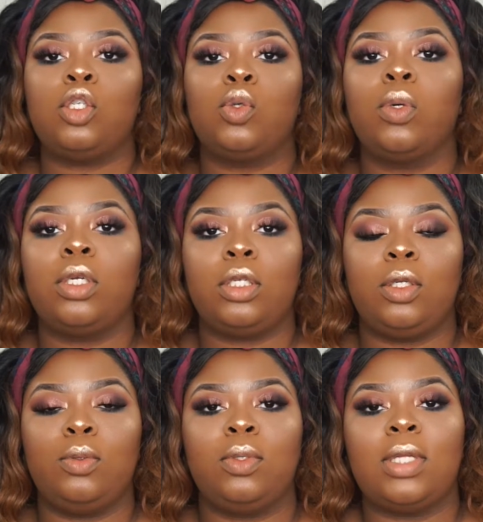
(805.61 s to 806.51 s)

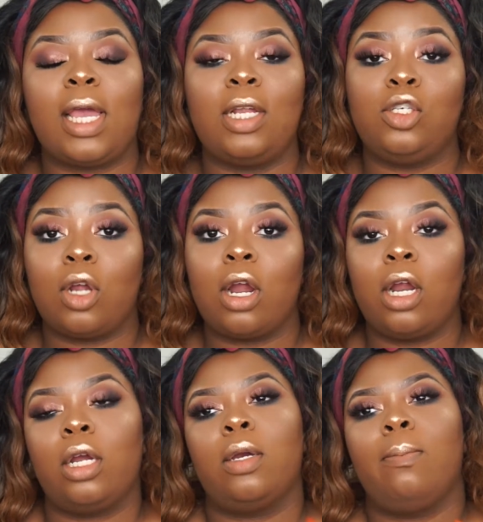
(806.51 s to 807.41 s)
Jordan used a
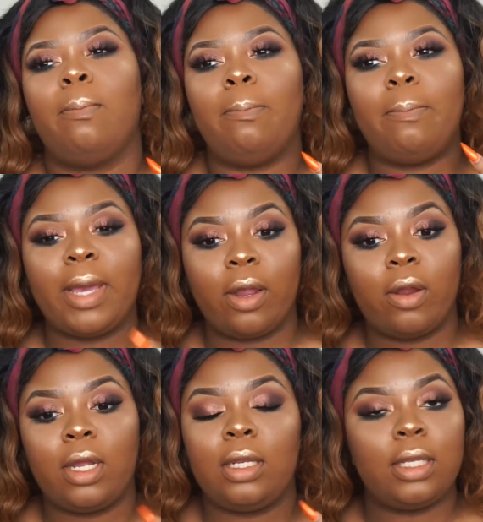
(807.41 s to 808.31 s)
dark
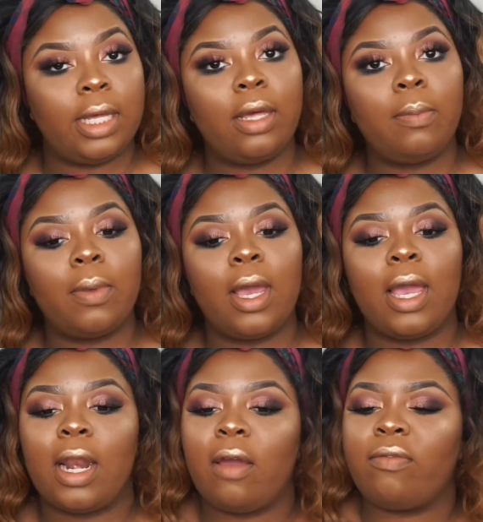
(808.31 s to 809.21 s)
berry lip,
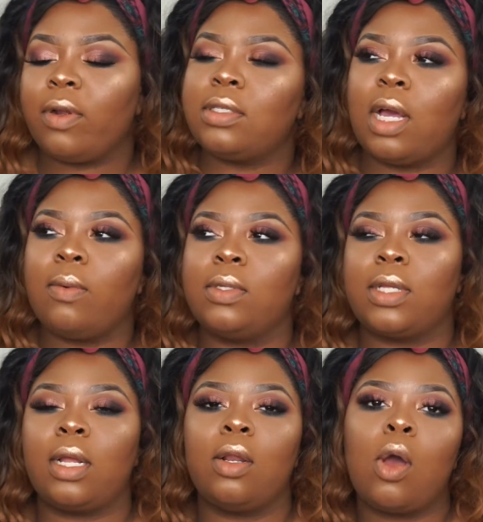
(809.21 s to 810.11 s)
and at first I was
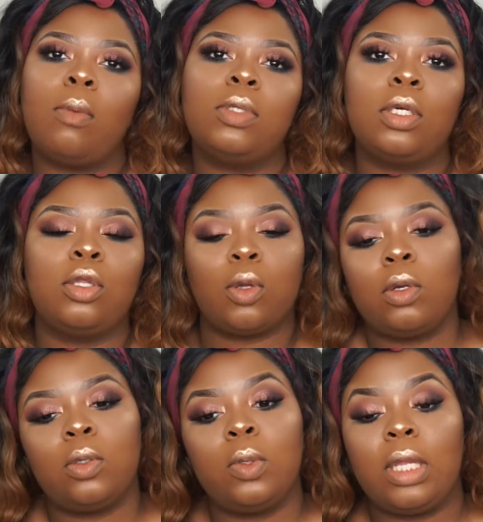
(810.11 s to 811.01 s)
like, no, I'm just gonna throw
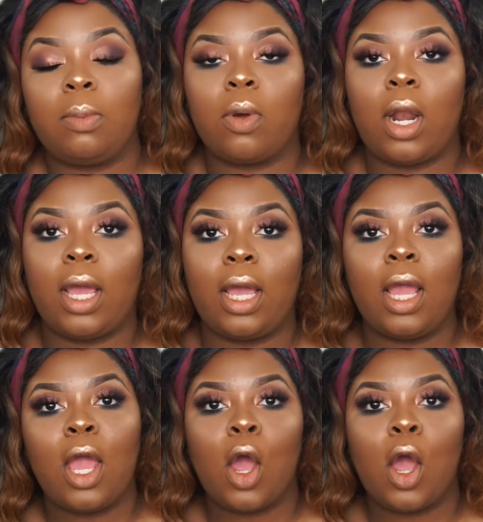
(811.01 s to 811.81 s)
a nude lip on it